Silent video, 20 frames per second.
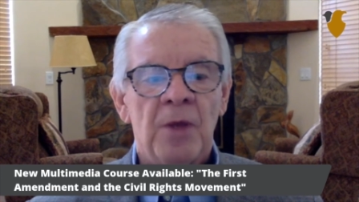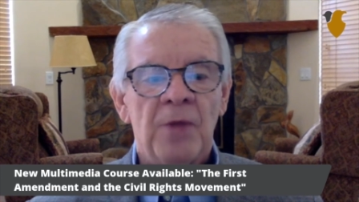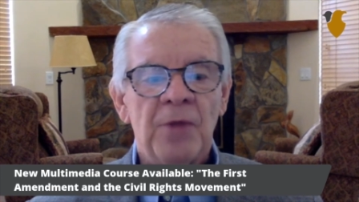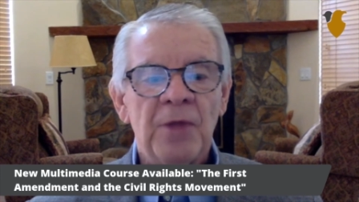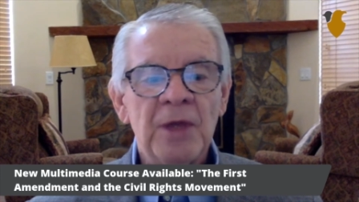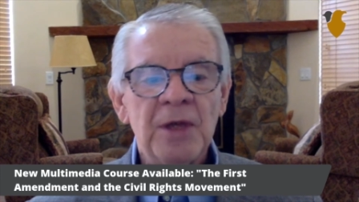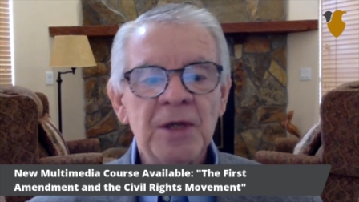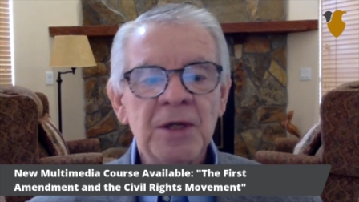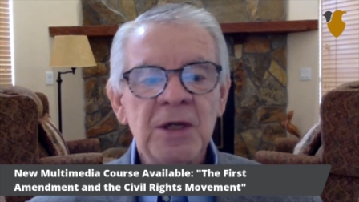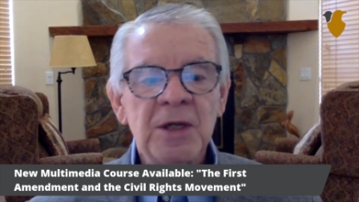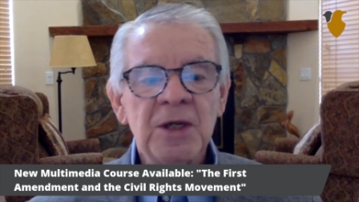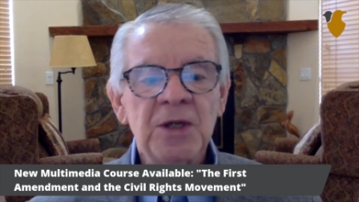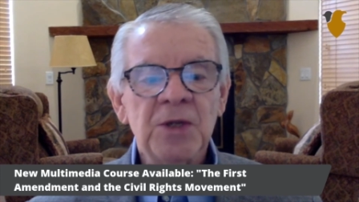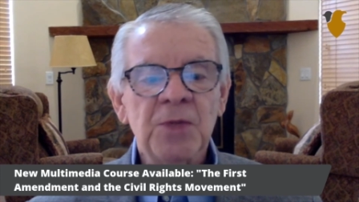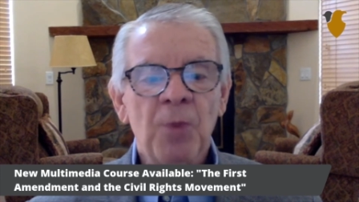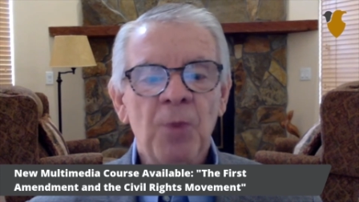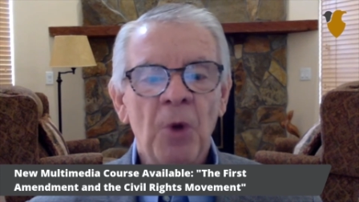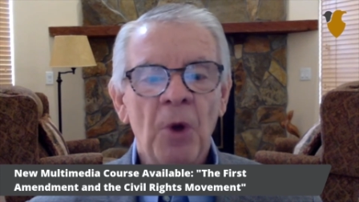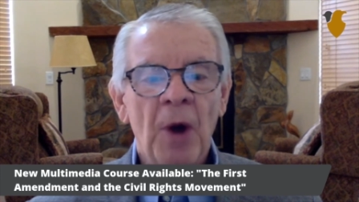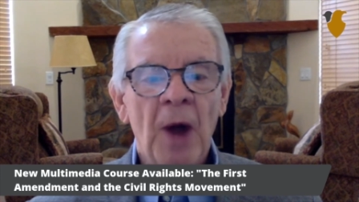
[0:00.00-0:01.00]
This
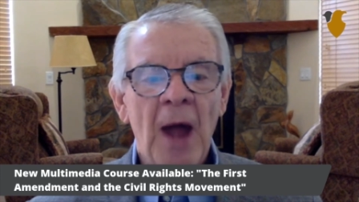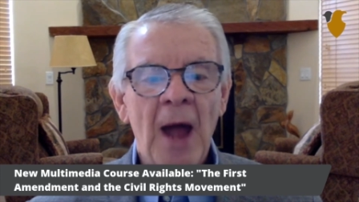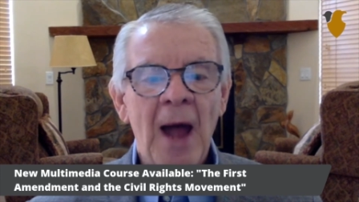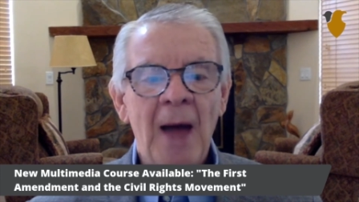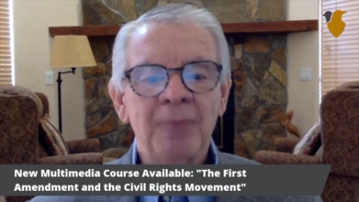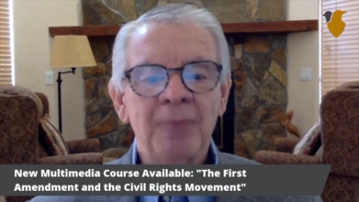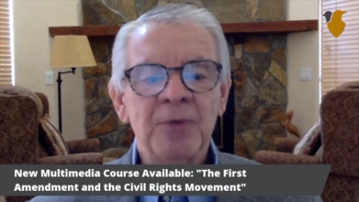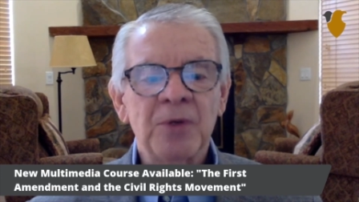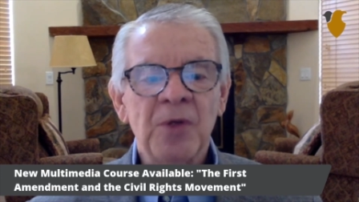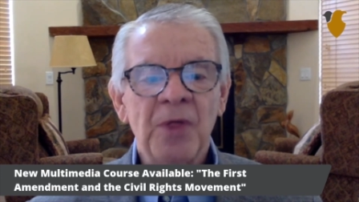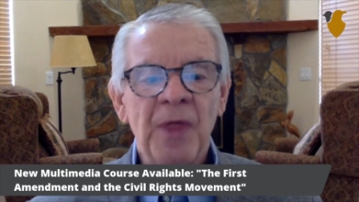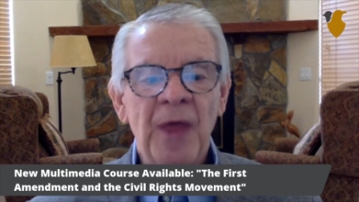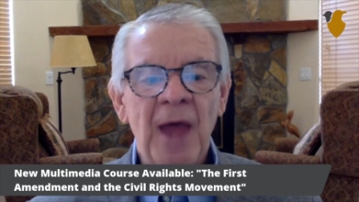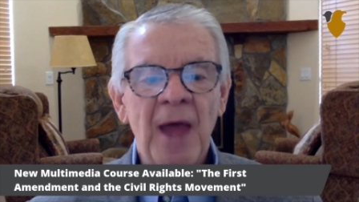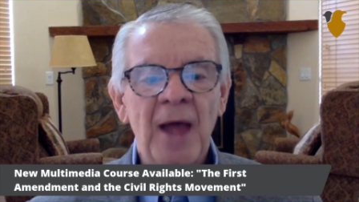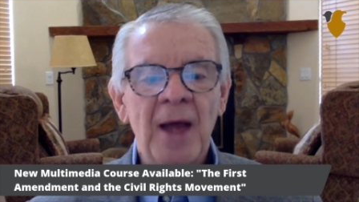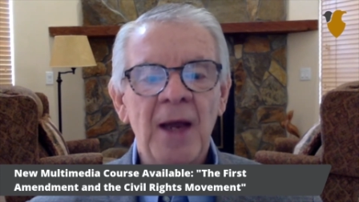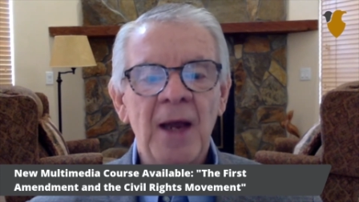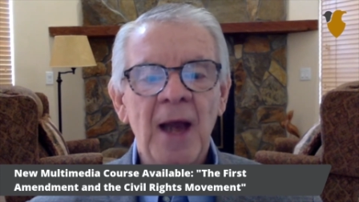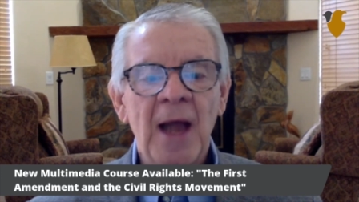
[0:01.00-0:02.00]
is perhaps
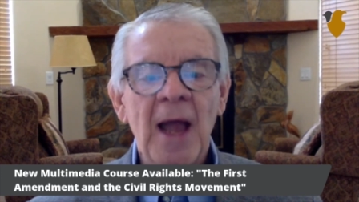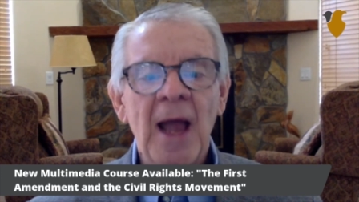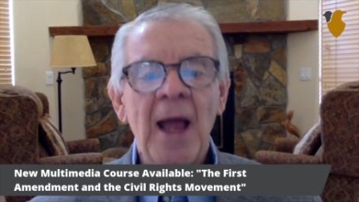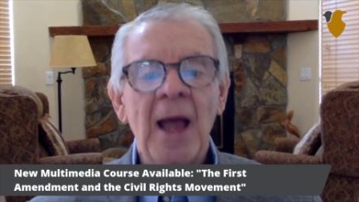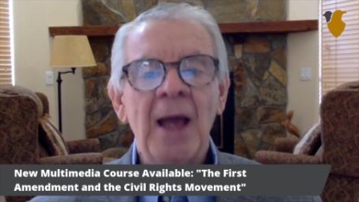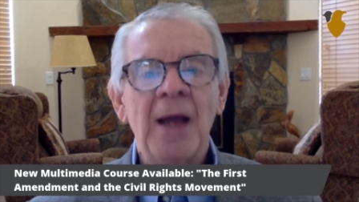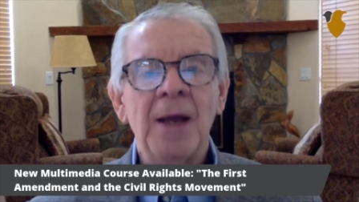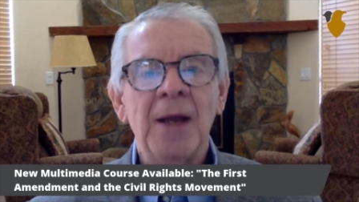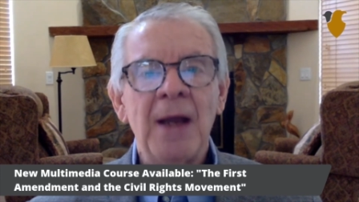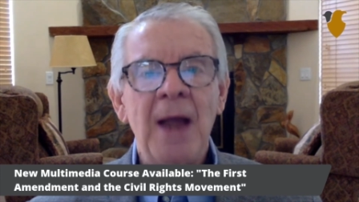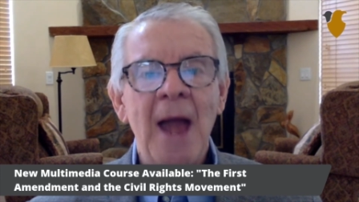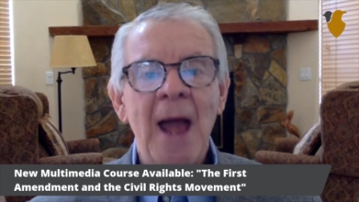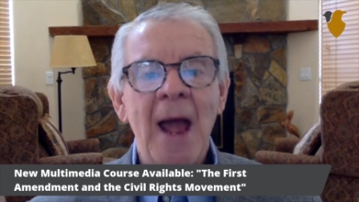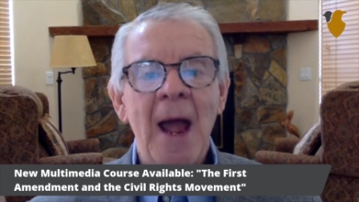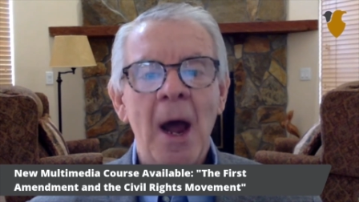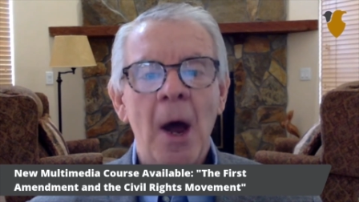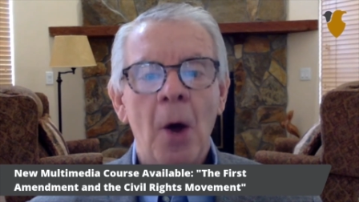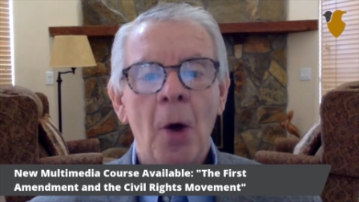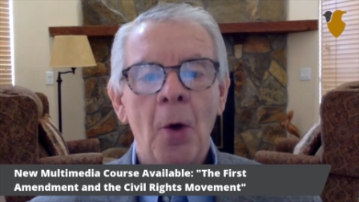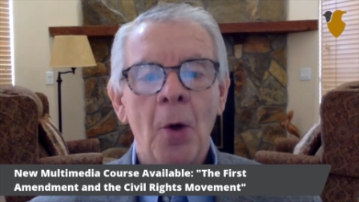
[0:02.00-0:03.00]
then and
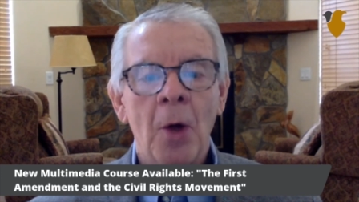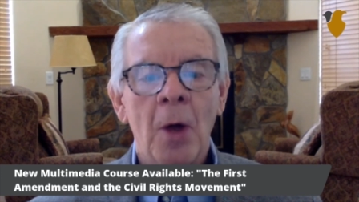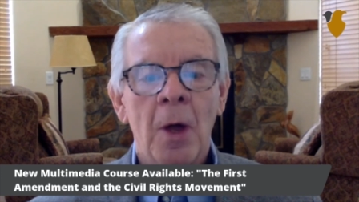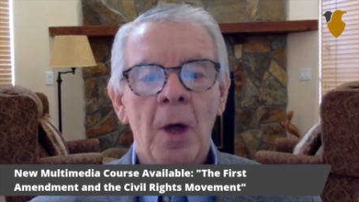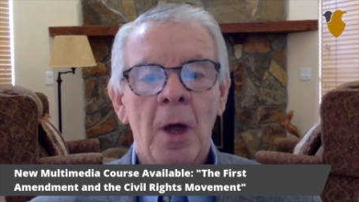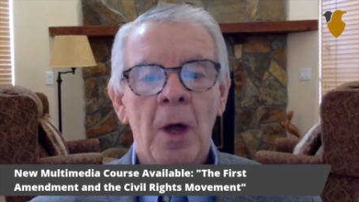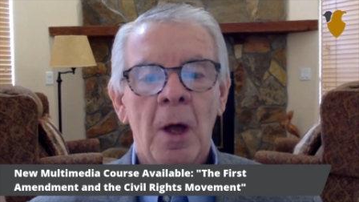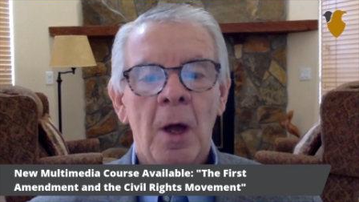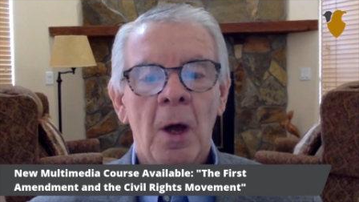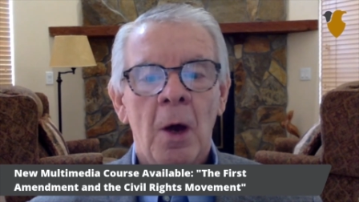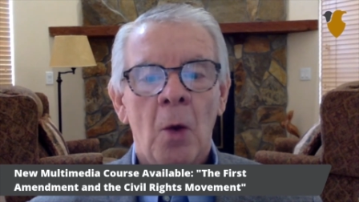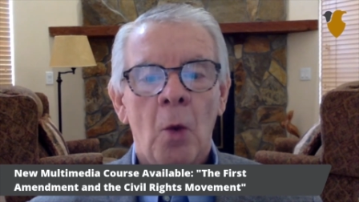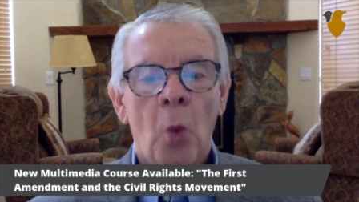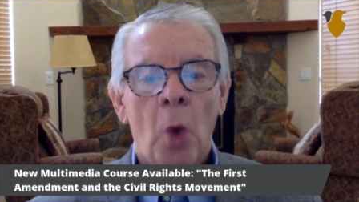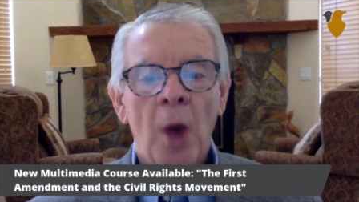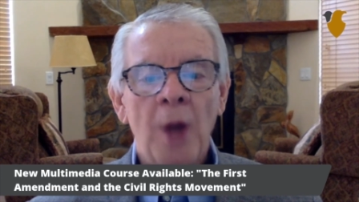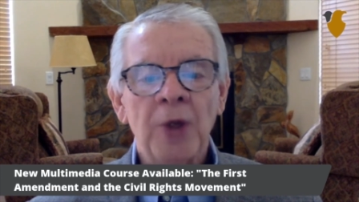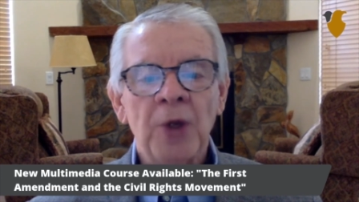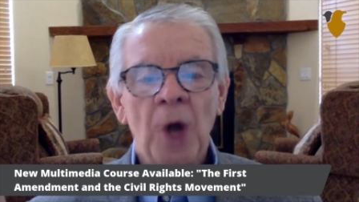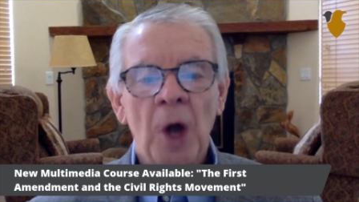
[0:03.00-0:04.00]
now
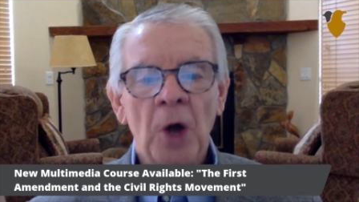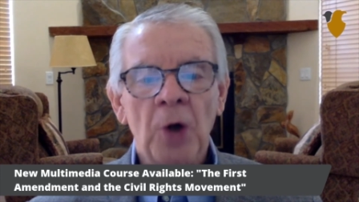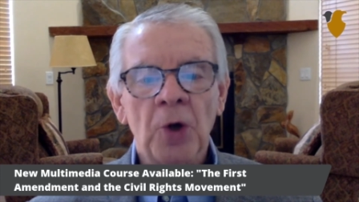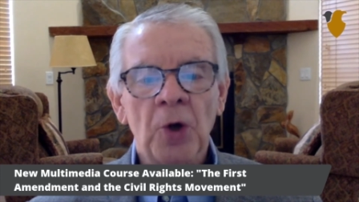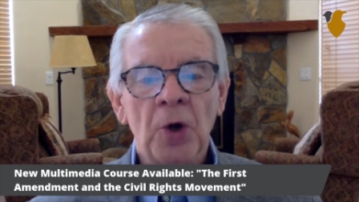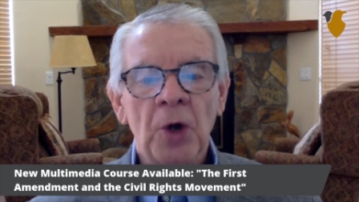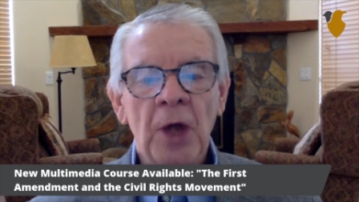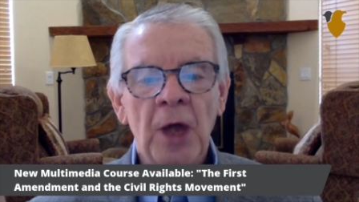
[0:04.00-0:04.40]
why Dr.